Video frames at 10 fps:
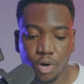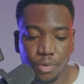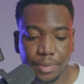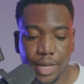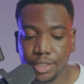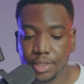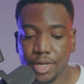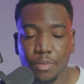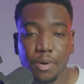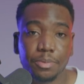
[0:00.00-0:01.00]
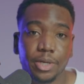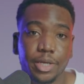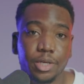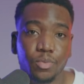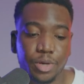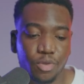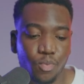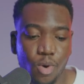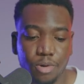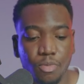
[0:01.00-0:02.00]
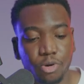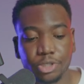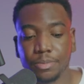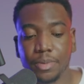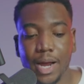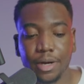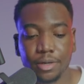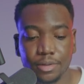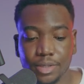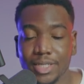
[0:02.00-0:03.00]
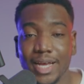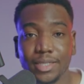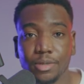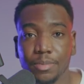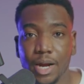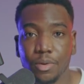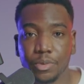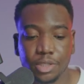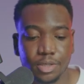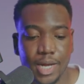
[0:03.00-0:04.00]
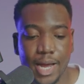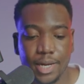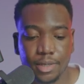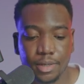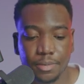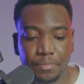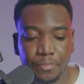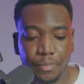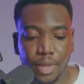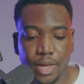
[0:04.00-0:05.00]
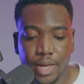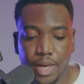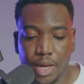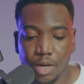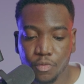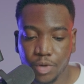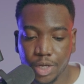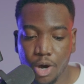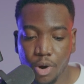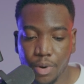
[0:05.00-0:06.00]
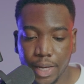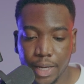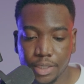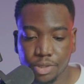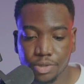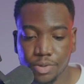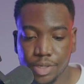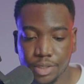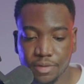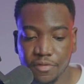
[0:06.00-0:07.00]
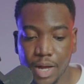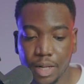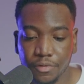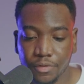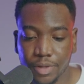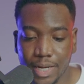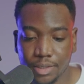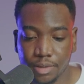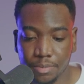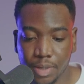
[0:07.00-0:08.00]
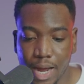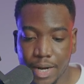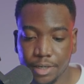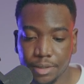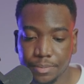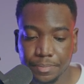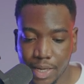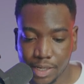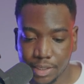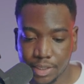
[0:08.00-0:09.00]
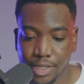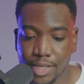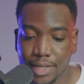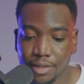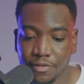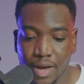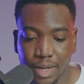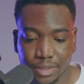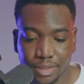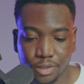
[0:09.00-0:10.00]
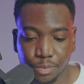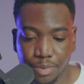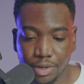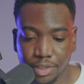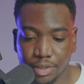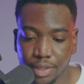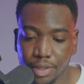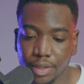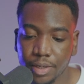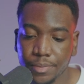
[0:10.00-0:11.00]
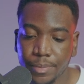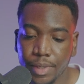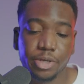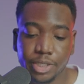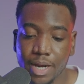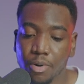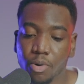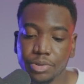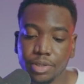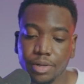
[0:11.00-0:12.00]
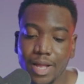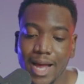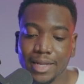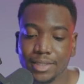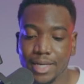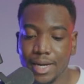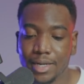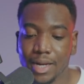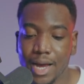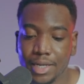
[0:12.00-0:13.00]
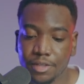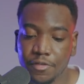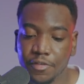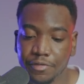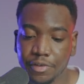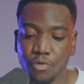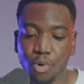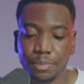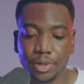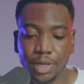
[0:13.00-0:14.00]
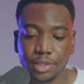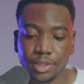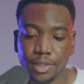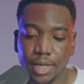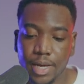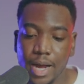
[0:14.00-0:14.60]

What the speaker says: homepage is now populated with one more supplier, the test supplier we just added. And if we go into this file for that supplier, we can see that the file is still processing. PushLab Wholesale has analyzed 54 products